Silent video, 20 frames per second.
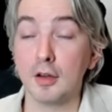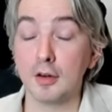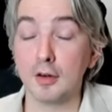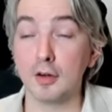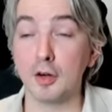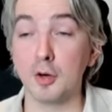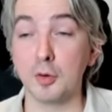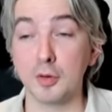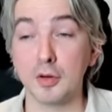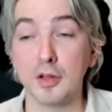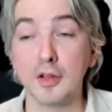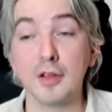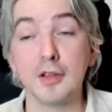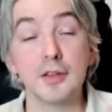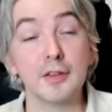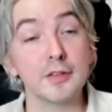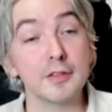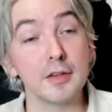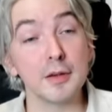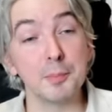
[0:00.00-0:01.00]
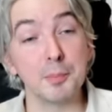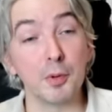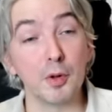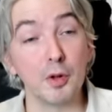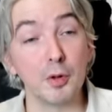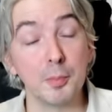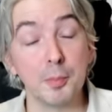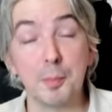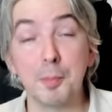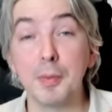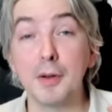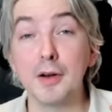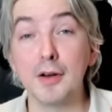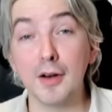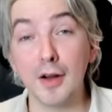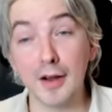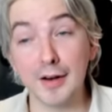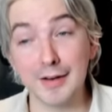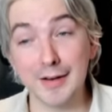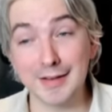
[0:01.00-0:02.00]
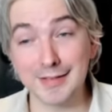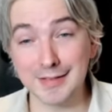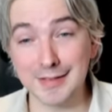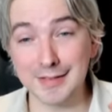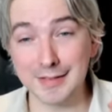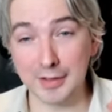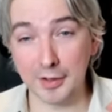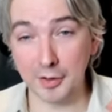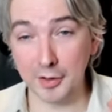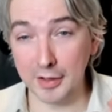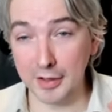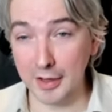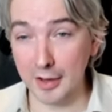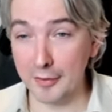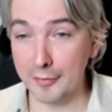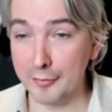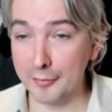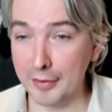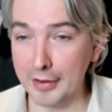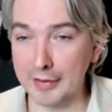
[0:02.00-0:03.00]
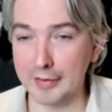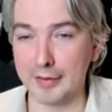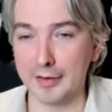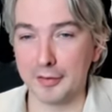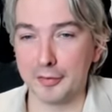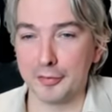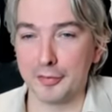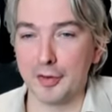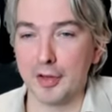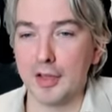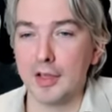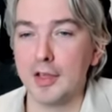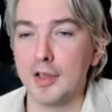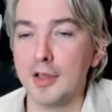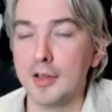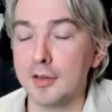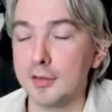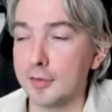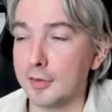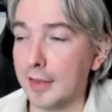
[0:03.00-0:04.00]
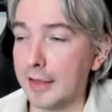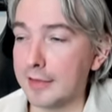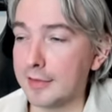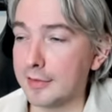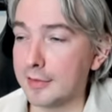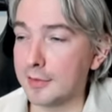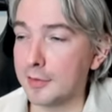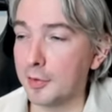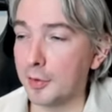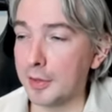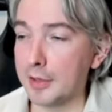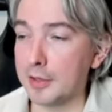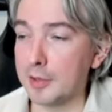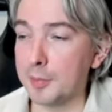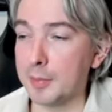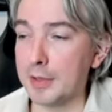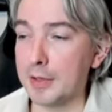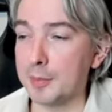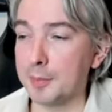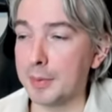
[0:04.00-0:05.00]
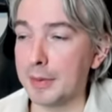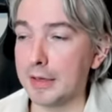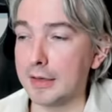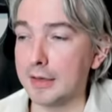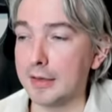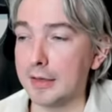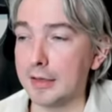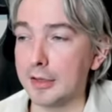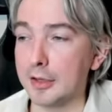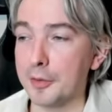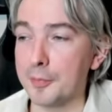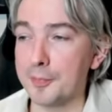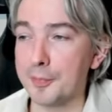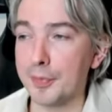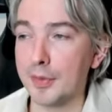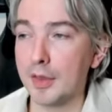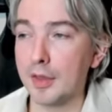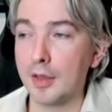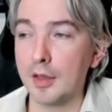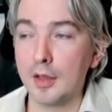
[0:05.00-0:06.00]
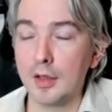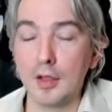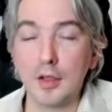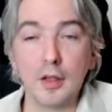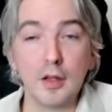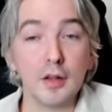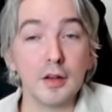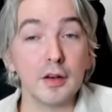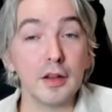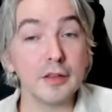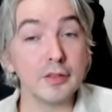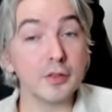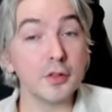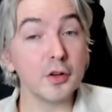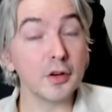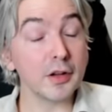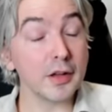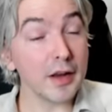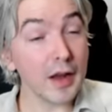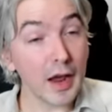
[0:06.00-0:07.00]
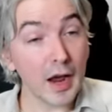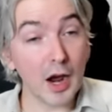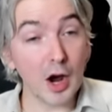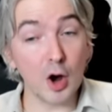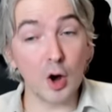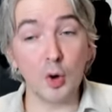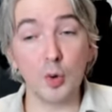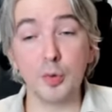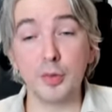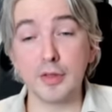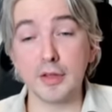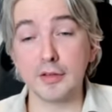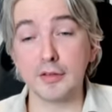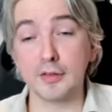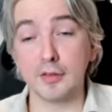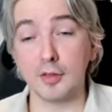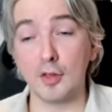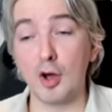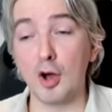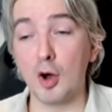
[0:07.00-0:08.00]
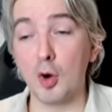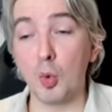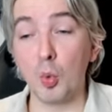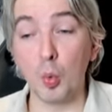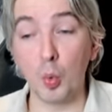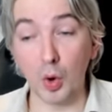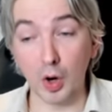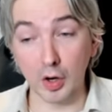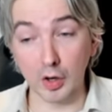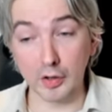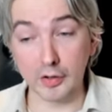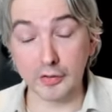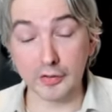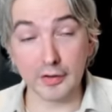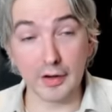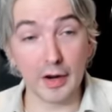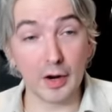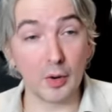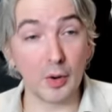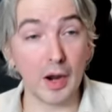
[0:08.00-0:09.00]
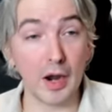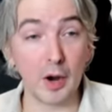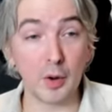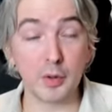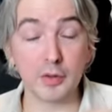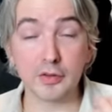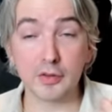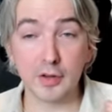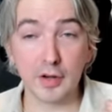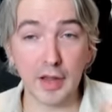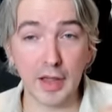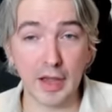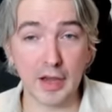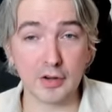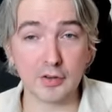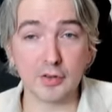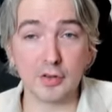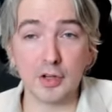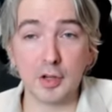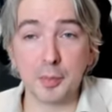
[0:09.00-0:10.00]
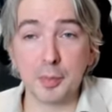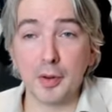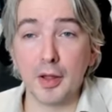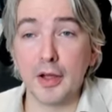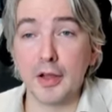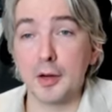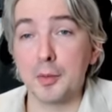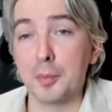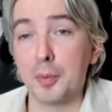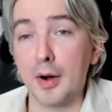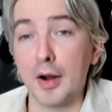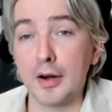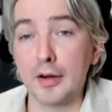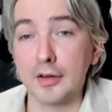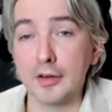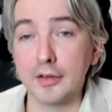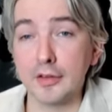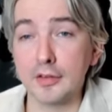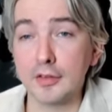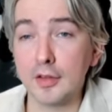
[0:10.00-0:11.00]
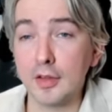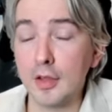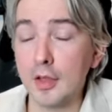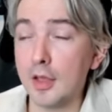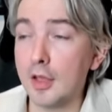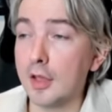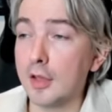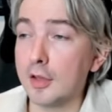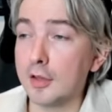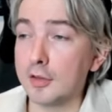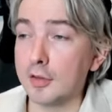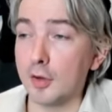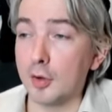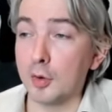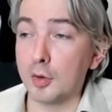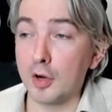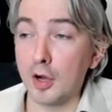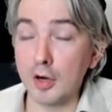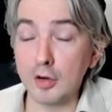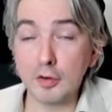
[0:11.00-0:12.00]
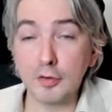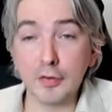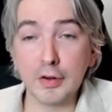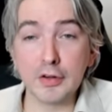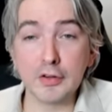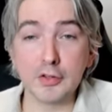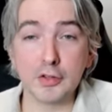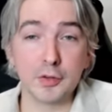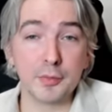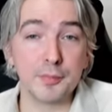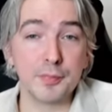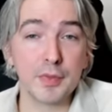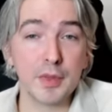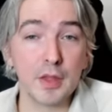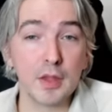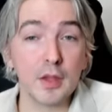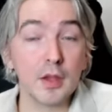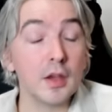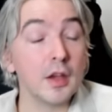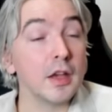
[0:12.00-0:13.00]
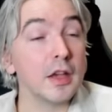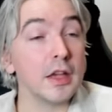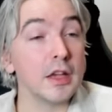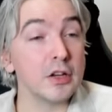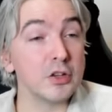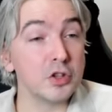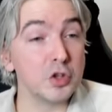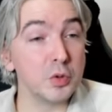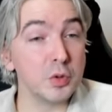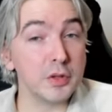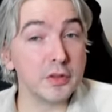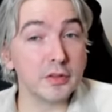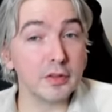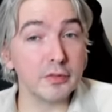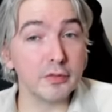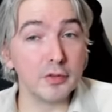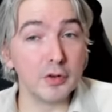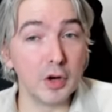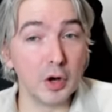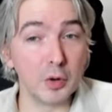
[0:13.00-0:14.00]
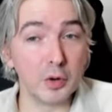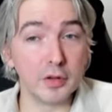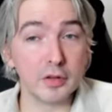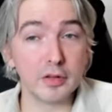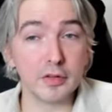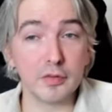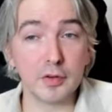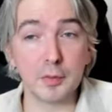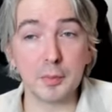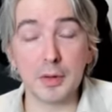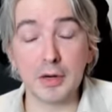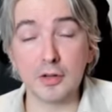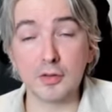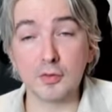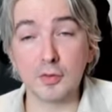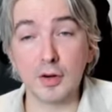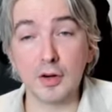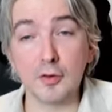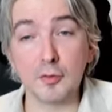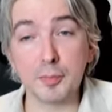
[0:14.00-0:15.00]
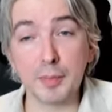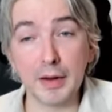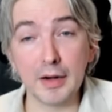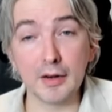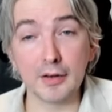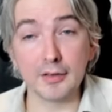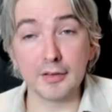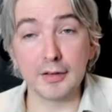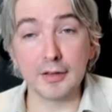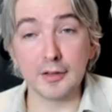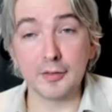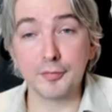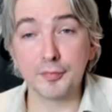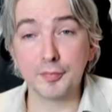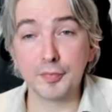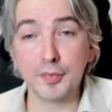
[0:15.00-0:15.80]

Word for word: Note, simple, but not necessarily effective. So that's going to be a big deal. Let's look at how this law works now, how it's going to actually apply in practice. So contravention, issuance of notice of administrative penalty.